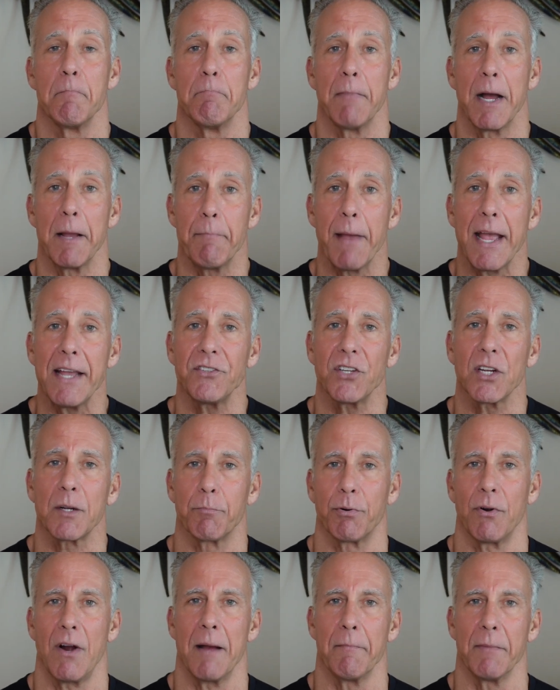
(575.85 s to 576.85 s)
My basic
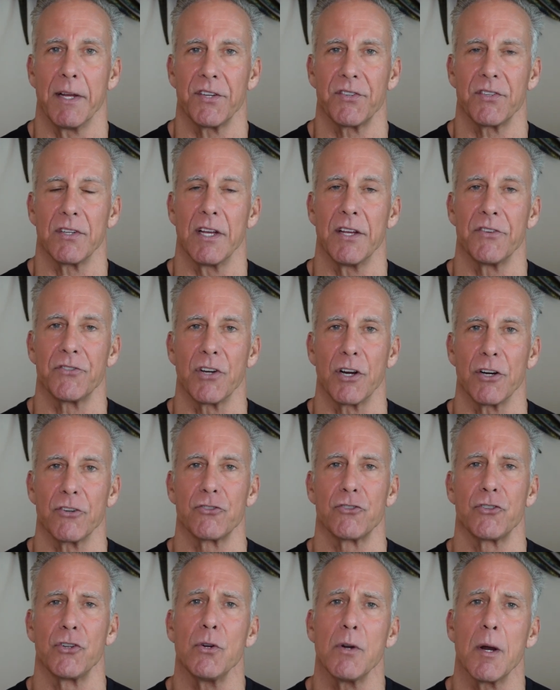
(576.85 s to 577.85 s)
premise is there's
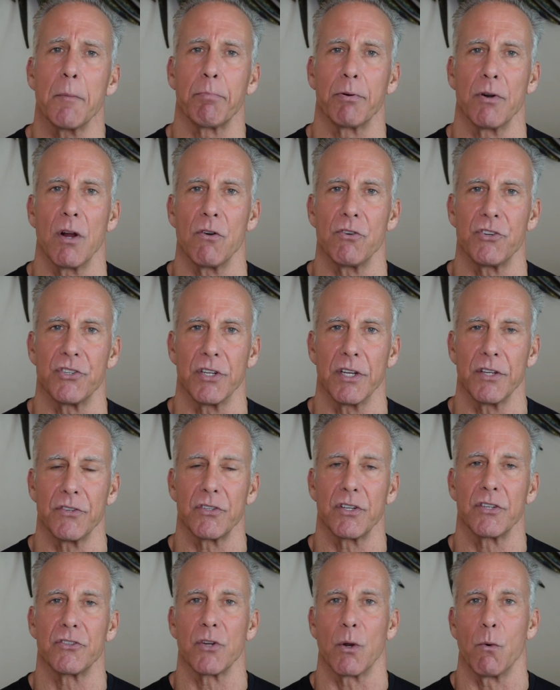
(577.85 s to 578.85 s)
2
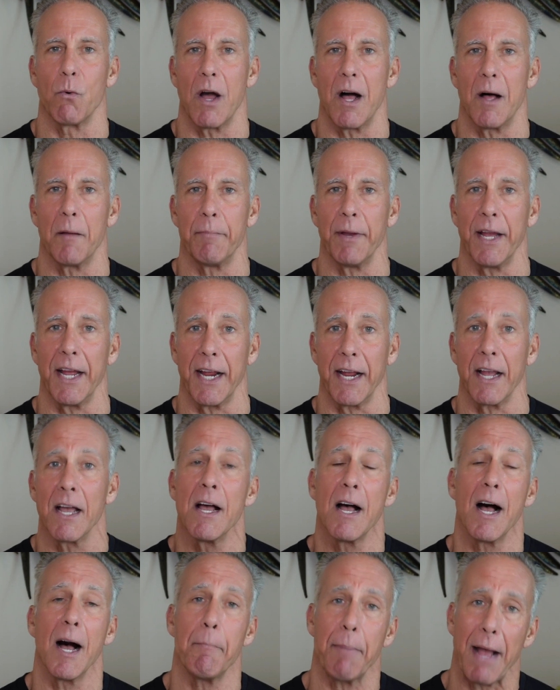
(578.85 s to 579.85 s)
approaches to well-being,
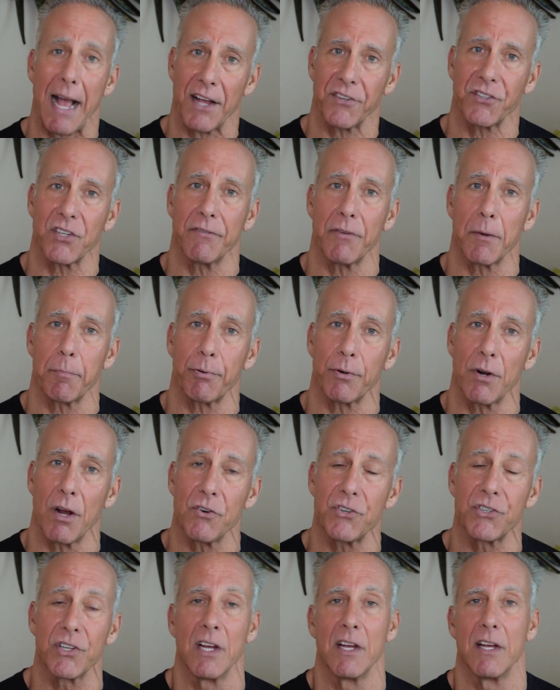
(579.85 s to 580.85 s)
a passive
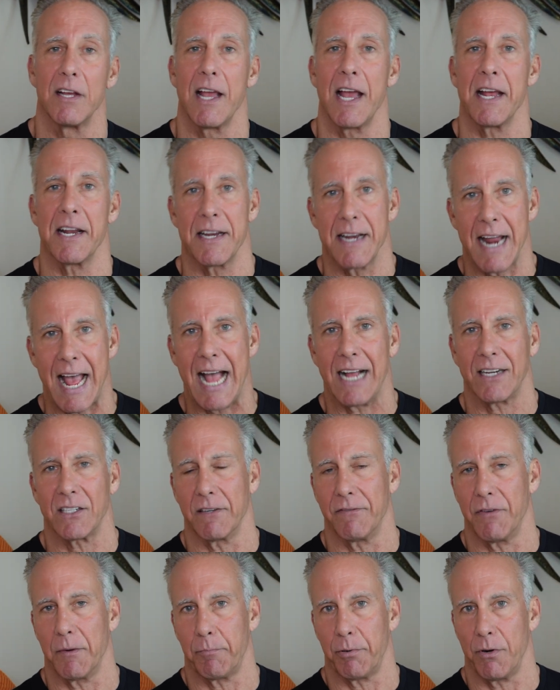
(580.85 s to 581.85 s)
approach and an
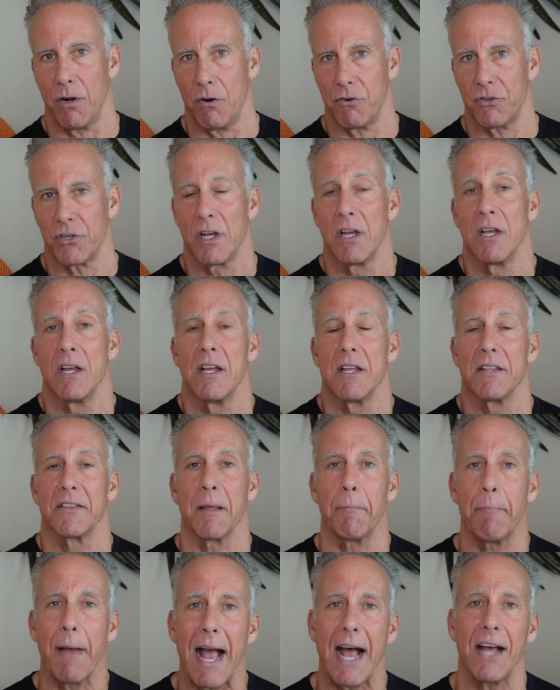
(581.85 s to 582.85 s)
active approach.
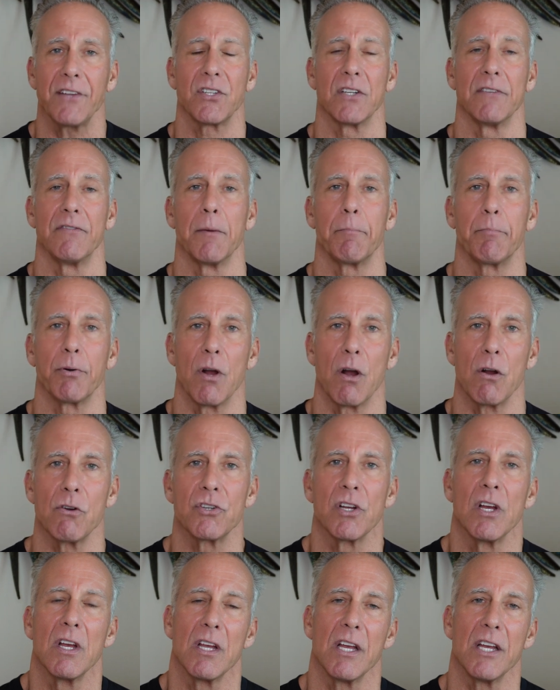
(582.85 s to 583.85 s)
The passive
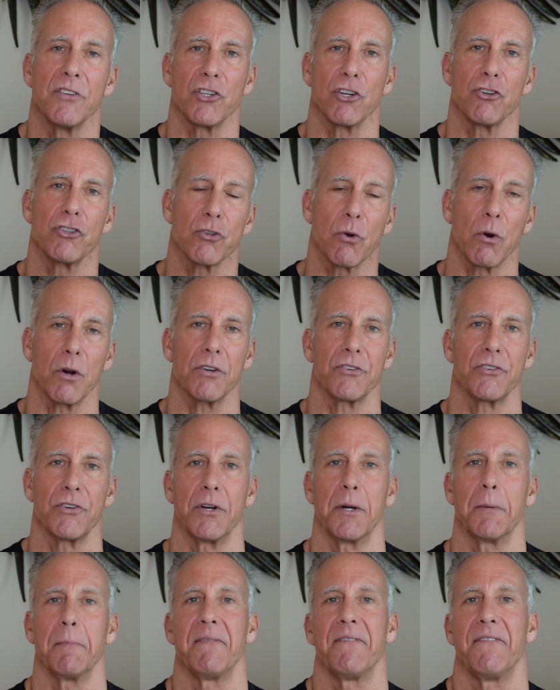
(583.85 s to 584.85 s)
approach is a
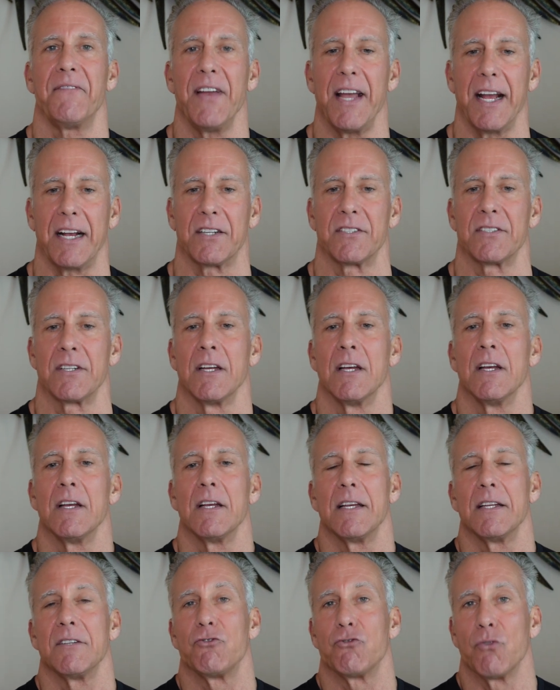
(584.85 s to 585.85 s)
short-term fix:
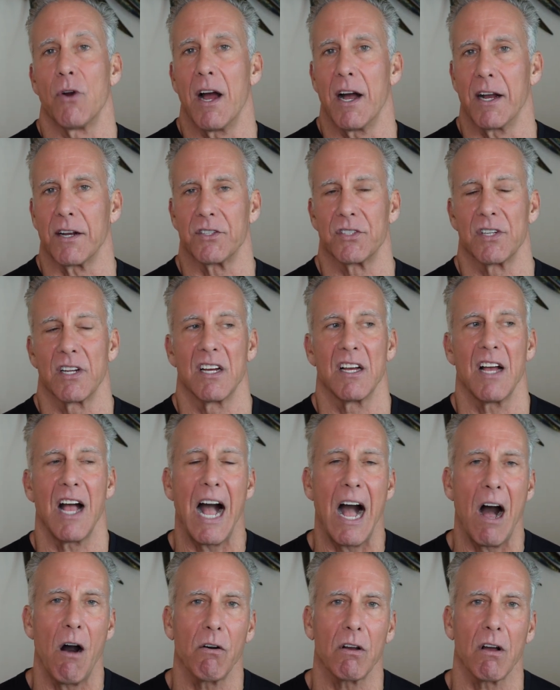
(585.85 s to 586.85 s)
drugs,
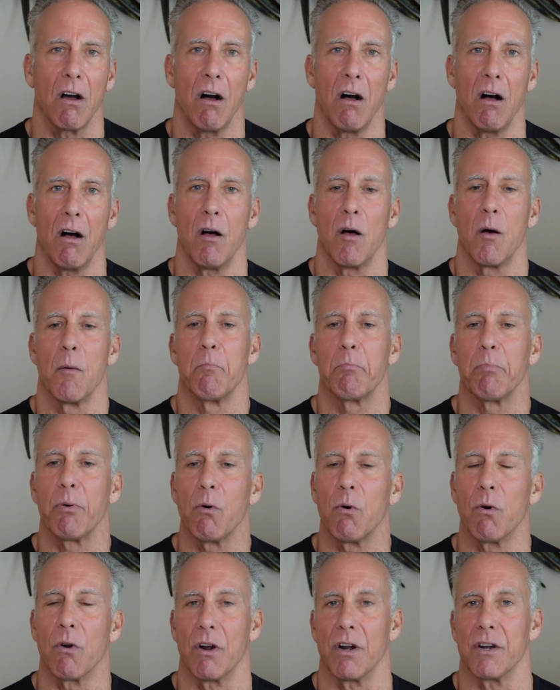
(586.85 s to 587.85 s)
alcohol,
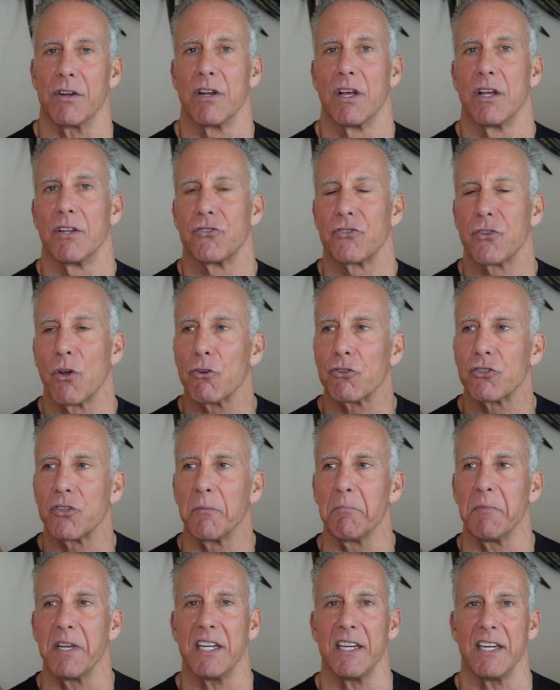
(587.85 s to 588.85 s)
porn, social
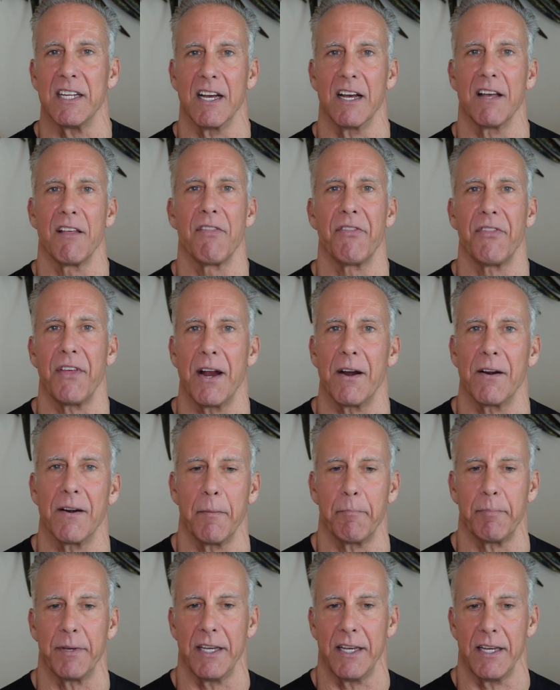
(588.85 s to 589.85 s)
media,
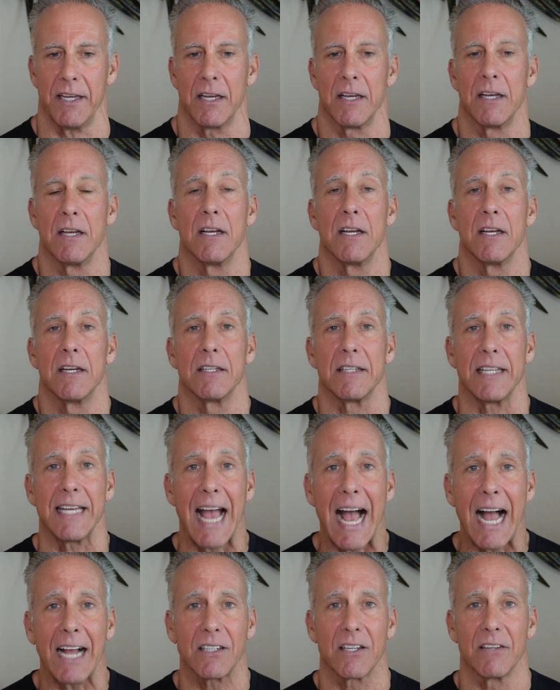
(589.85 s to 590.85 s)
therapy. The
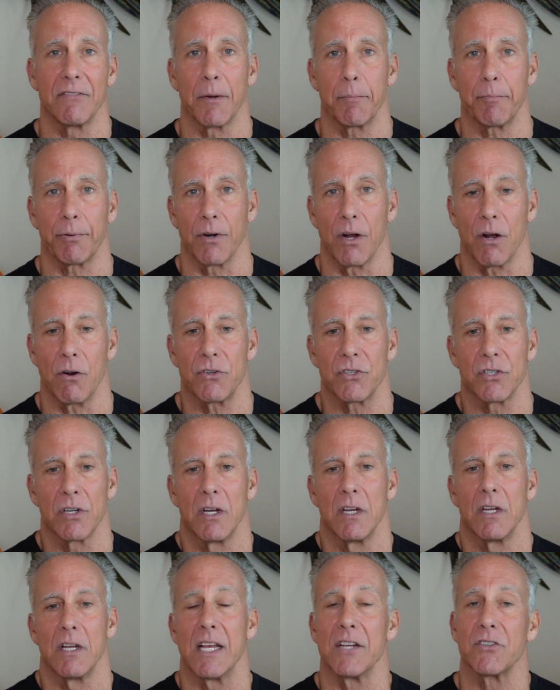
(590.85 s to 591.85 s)
active approach
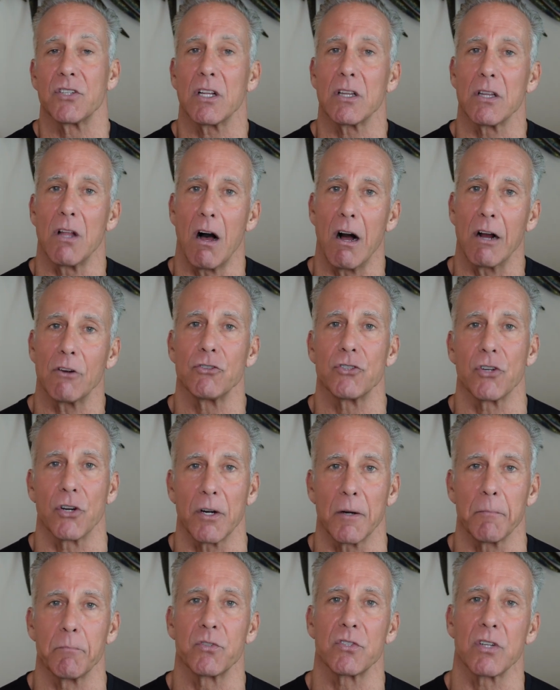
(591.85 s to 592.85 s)
is a
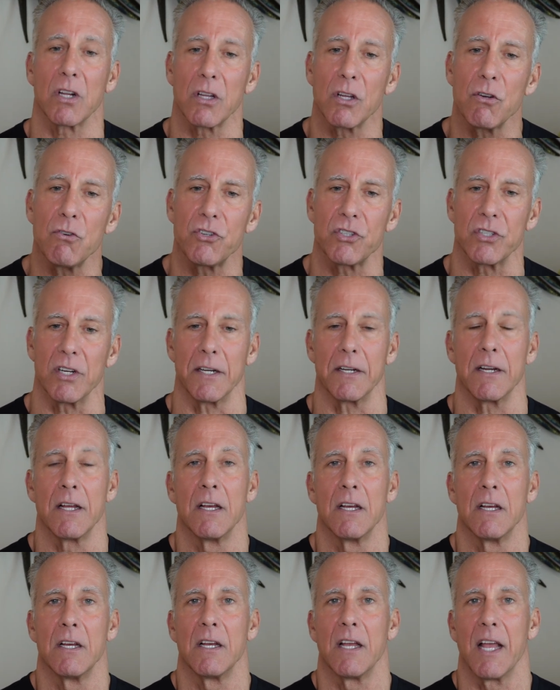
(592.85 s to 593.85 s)
long-term solution,
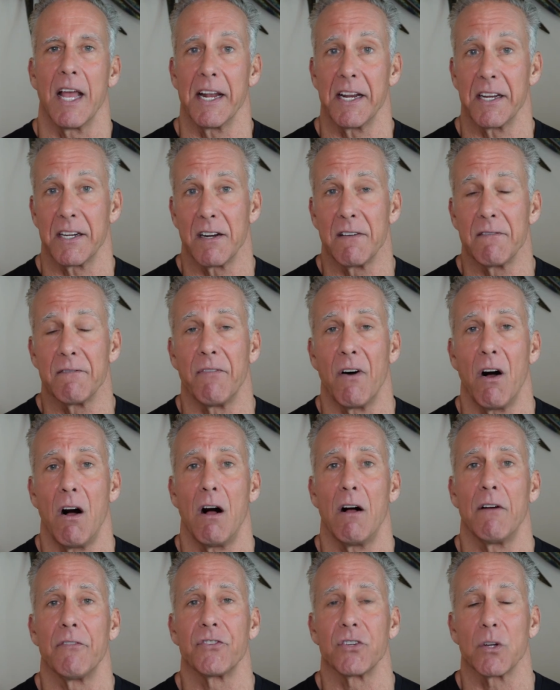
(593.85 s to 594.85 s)
and it
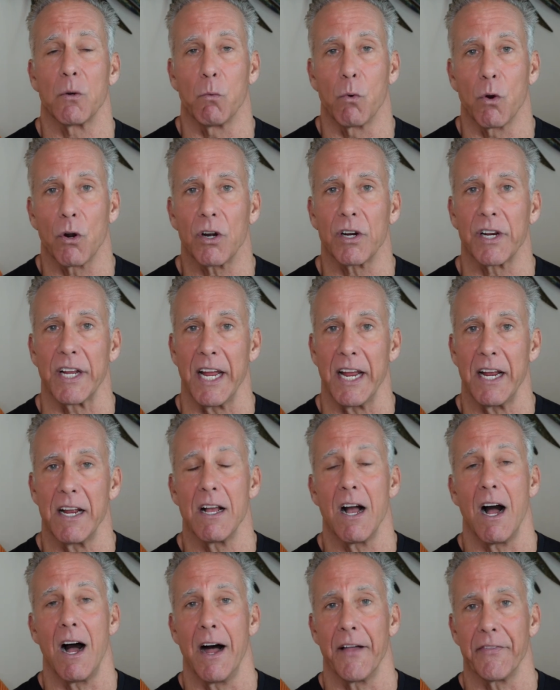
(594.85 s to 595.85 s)
involves
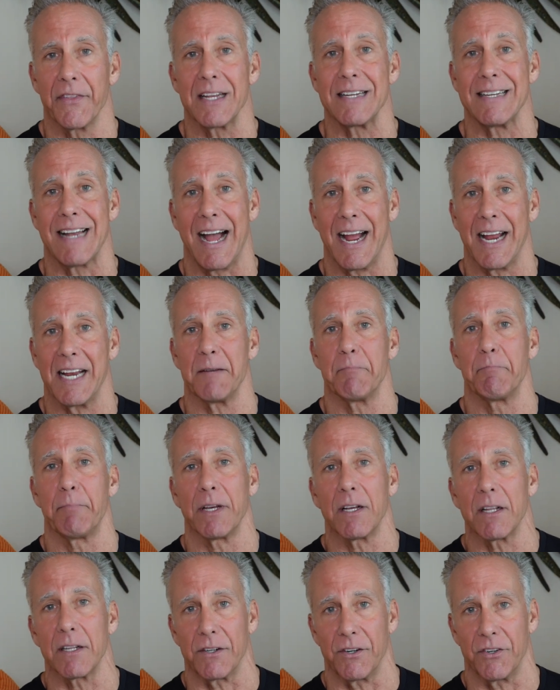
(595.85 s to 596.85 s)
working on the 9
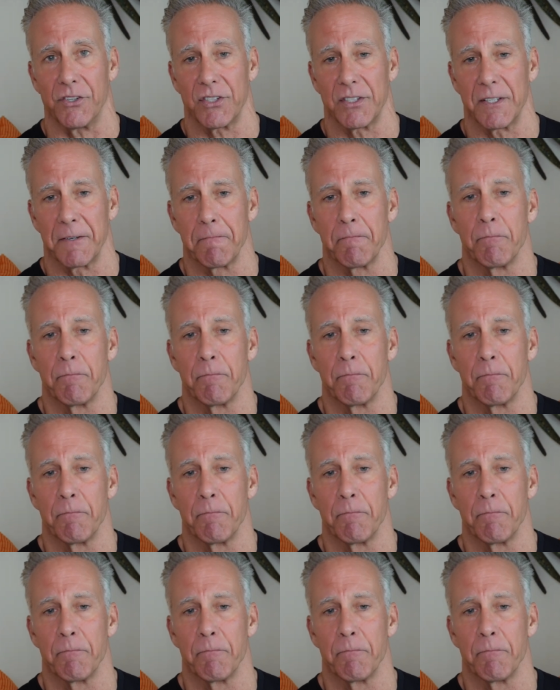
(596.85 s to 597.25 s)
pillars.